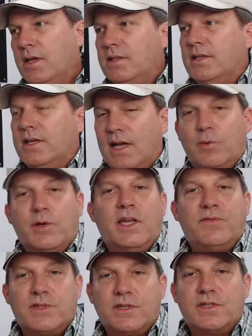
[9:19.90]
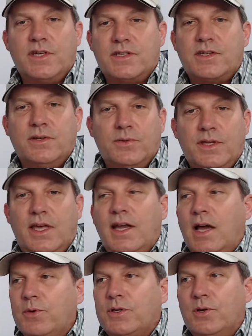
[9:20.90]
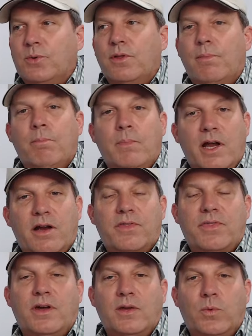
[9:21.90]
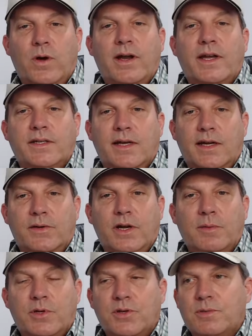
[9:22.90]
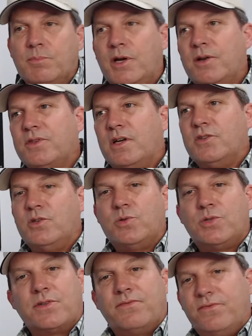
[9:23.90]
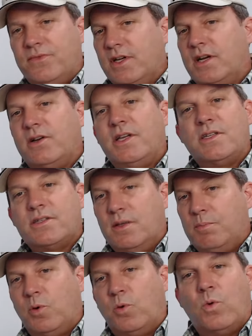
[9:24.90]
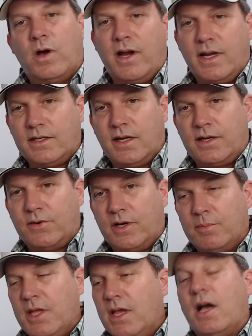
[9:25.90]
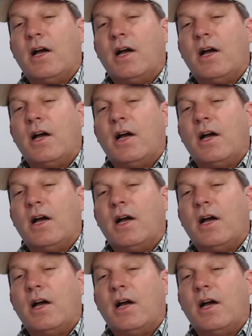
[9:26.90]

then I would have a suggestion on that. I would go with a Marathon wiring diagram, because a Marathon uses a very simple wiring diagram.